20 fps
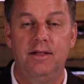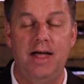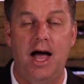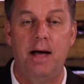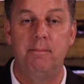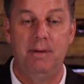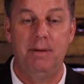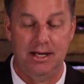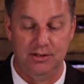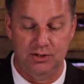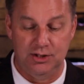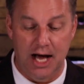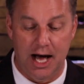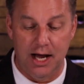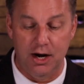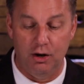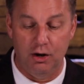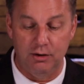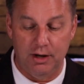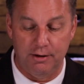That means
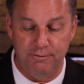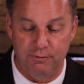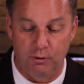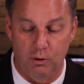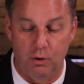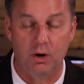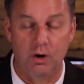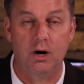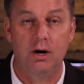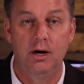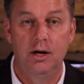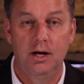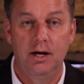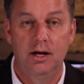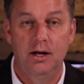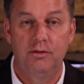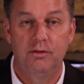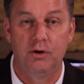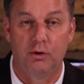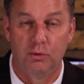not only for
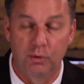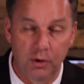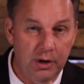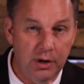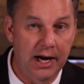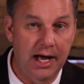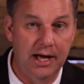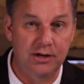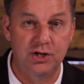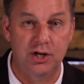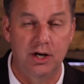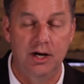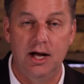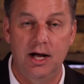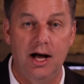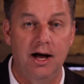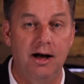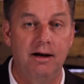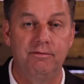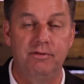the ruination
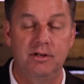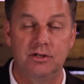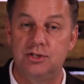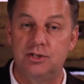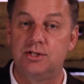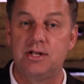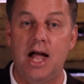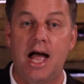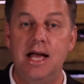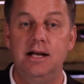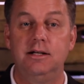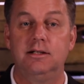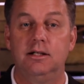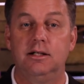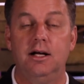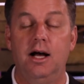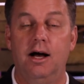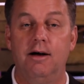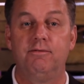of the state,